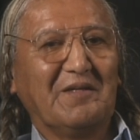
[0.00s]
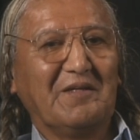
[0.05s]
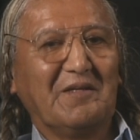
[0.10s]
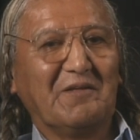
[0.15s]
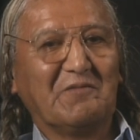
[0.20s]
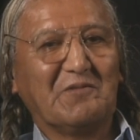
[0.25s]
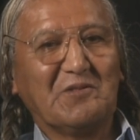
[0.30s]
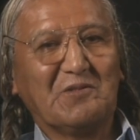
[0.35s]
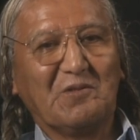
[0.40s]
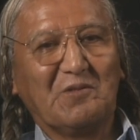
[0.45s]

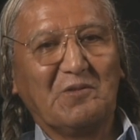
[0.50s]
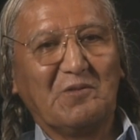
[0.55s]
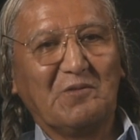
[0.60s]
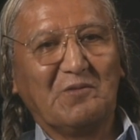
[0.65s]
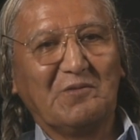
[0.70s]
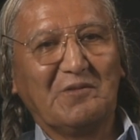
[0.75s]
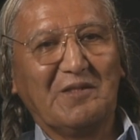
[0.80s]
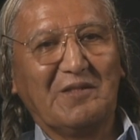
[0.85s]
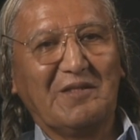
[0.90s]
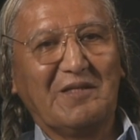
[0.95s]
If
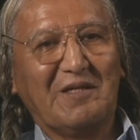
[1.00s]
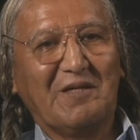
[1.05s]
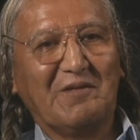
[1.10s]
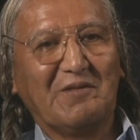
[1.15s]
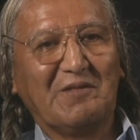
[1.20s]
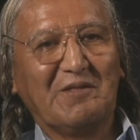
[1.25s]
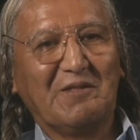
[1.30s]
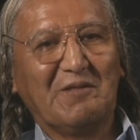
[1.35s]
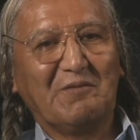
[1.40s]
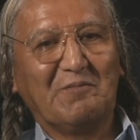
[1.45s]
so, then
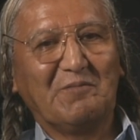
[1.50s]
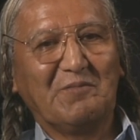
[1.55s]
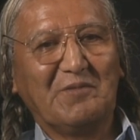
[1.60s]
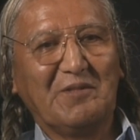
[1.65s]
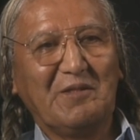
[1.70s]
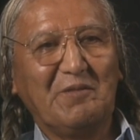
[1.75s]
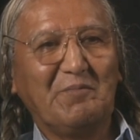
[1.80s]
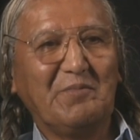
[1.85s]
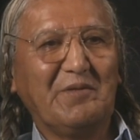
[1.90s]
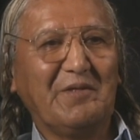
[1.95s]
how come
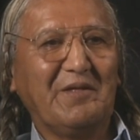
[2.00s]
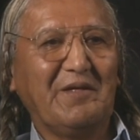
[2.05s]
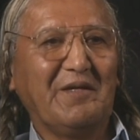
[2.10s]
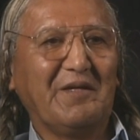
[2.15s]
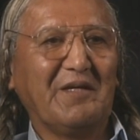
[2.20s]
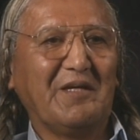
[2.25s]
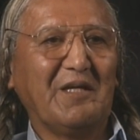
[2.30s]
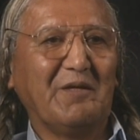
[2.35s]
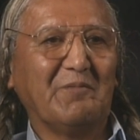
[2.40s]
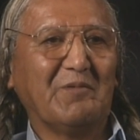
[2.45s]

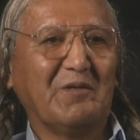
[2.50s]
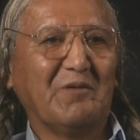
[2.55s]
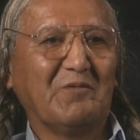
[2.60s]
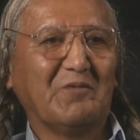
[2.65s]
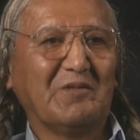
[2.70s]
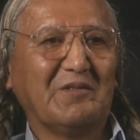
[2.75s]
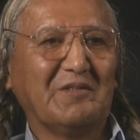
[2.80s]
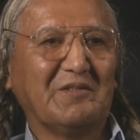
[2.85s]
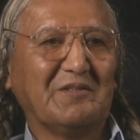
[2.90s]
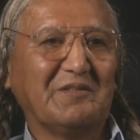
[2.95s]
EPA came out
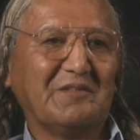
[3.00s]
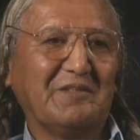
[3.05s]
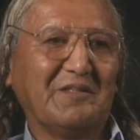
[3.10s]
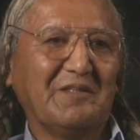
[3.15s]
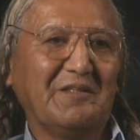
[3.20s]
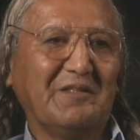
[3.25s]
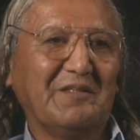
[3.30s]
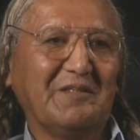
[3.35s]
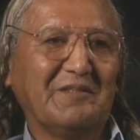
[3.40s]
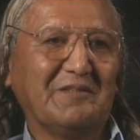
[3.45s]
with a
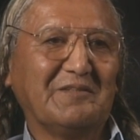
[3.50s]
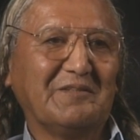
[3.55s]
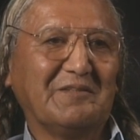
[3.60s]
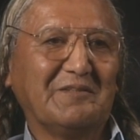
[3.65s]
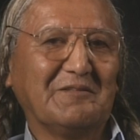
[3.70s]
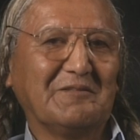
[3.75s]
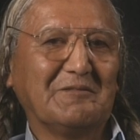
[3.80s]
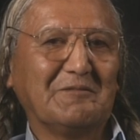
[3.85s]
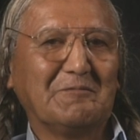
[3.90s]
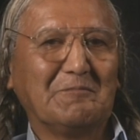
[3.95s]
study that
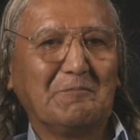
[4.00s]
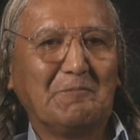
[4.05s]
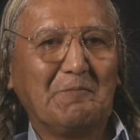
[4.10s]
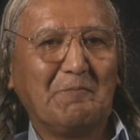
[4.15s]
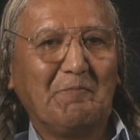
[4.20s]
says